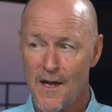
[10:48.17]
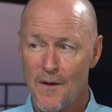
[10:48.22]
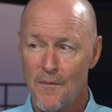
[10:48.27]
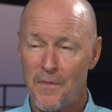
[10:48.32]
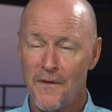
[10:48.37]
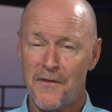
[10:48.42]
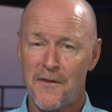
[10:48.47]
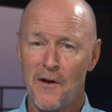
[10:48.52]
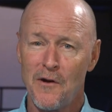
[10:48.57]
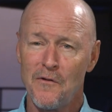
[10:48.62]

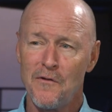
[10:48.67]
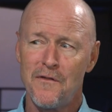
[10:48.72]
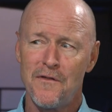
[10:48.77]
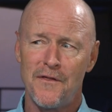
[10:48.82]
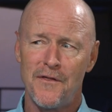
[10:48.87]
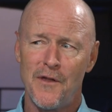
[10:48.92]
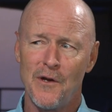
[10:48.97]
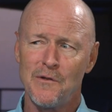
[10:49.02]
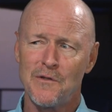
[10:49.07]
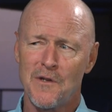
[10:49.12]
But
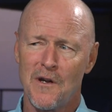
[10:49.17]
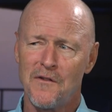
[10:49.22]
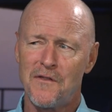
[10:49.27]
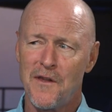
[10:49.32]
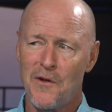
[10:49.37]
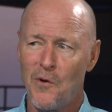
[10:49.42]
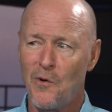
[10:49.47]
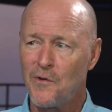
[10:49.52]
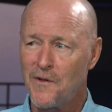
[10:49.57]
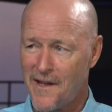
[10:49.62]
those aren't
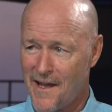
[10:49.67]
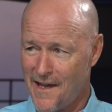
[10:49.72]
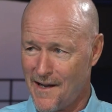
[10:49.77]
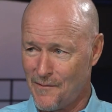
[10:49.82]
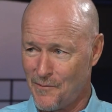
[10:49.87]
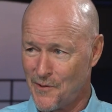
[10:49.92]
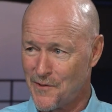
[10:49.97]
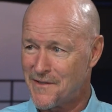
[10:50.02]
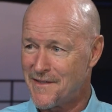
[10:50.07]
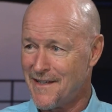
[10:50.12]
the only
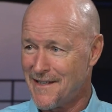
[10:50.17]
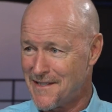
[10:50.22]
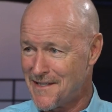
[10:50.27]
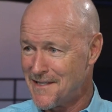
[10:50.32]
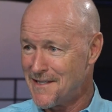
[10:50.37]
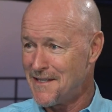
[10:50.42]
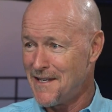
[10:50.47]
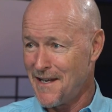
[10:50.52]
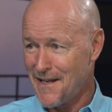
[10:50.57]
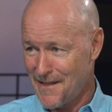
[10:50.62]
animals that
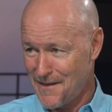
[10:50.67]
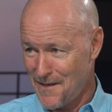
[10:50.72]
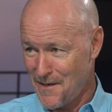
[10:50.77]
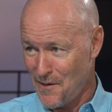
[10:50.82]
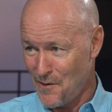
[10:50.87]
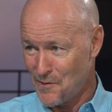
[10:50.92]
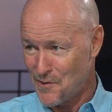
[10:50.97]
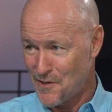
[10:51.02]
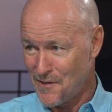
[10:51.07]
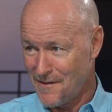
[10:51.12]
sting in the
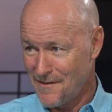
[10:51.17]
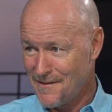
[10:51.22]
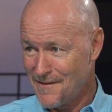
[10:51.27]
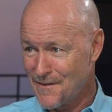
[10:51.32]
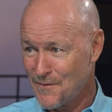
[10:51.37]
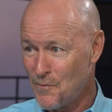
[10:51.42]
ocean.